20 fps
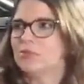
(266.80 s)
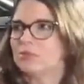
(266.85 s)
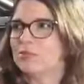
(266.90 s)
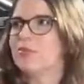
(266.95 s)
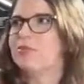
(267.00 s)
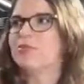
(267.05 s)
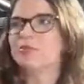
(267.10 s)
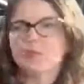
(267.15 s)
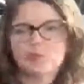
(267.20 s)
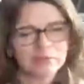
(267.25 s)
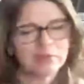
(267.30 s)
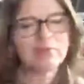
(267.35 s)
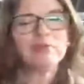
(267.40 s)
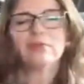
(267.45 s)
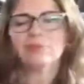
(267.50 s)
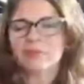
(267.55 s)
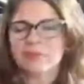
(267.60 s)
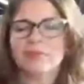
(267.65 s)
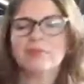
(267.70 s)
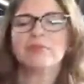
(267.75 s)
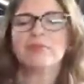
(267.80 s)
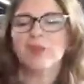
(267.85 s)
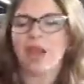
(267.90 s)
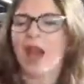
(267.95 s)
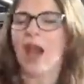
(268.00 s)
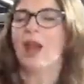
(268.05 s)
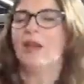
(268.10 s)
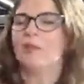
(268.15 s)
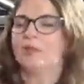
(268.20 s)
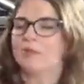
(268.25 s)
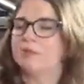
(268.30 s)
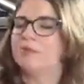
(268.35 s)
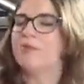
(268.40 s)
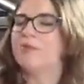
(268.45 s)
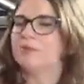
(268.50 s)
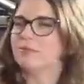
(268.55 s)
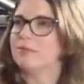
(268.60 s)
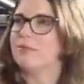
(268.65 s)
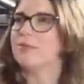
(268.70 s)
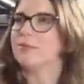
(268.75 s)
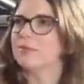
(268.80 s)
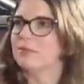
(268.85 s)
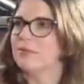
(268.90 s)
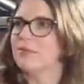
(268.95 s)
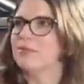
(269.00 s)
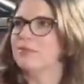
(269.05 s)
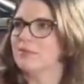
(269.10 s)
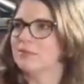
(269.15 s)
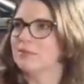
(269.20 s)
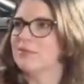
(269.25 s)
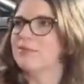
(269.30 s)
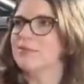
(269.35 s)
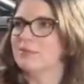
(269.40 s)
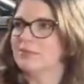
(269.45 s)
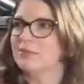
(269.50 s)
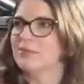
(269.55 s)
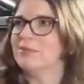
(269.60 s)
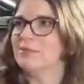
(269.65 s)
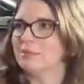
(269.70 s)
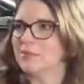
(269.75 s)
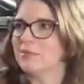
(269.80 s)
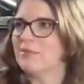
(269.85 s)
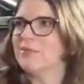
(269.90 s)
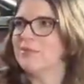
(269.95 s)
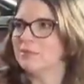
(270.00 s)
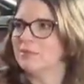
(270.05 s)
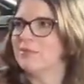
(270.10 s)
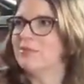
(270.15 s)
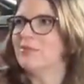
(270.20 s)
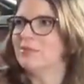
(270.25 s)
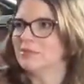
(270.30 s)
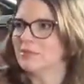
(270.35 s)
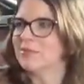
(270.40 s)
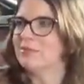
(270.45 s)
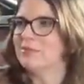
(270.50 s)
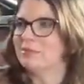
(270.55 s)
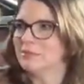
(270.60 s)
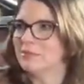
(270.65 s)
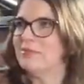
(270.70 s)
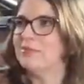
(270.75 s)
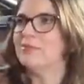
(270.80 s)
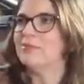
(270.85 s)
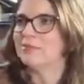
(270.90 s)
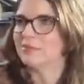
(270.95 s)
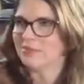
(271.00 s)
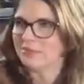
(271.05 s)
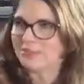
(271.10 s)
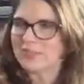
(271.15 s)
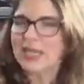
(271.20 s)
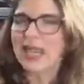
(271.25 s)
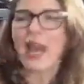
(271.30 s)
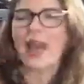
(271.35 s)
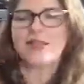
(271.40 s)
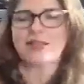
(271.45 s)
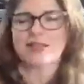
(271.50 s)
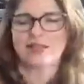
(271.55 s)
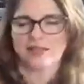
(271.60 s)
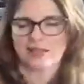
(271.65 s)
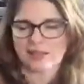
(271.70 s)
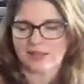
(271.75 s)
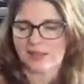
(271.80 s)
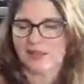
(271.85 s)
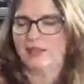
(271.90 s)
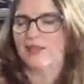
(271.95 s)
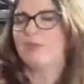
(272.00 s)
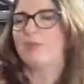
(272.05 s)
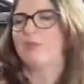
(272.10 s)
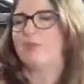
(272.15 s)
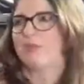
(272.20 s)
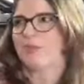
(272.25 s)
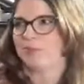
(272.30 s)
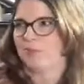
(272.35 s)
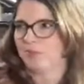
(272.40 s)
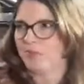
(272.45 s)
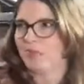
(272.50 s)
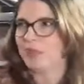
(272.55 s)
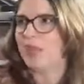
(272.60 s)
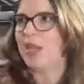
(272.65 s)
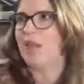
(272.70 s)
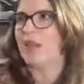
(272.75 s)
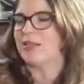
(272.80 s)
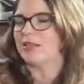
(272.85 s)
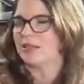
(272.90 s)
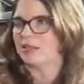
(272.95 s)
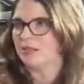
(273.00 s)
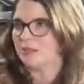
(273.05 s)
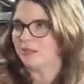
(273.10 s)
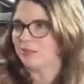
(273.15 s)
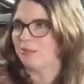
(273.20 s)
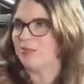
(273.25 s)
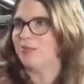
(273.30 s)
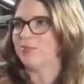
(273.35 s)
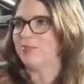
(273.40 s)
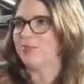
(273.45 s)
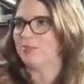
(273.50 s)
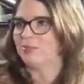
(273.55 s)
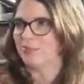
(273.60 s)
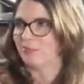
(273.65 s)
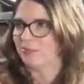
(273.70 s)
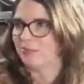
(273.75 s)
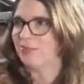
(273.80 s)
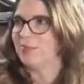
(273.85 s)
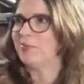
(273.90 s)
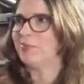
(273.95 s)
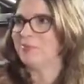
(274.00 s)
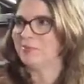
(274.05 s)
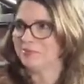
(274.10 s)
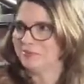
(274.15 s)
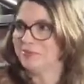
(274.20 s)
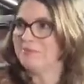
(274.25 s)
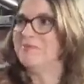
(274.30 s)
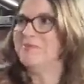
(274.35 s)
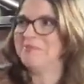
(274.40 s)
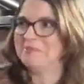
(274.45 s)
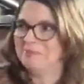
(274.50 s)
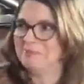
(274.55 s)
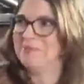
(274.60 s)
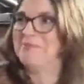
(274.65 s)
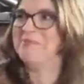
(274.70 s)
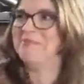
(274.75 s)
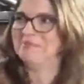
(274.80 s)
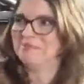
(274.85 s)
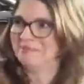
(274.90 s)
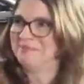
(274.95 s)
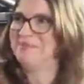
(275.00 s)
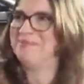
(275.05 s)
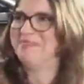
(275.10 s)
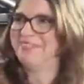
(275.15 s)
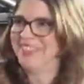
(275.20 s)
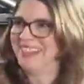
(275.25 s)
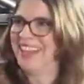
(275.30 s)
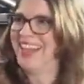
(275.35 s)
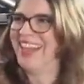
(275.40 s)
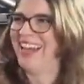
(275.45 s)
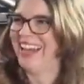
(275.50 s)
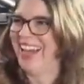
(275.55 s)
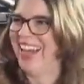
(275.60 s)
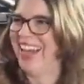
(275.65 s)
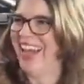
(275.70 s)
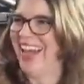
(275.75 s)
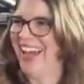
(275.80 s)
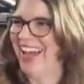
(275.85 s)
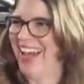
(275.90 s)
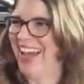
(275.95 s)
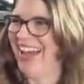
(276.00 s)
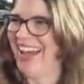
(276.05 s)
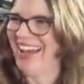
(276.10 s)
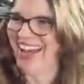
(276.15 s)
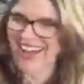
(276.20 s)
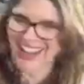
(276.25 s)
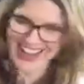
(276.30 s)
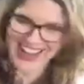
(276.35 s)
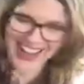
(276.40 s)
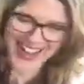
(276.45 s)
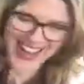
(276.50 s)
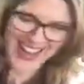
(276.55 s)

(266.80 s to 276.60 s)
and what you believe. Yeah. And I think that's where you are really unique in what you do. Yes. Yeah. And I think you should do more of it because I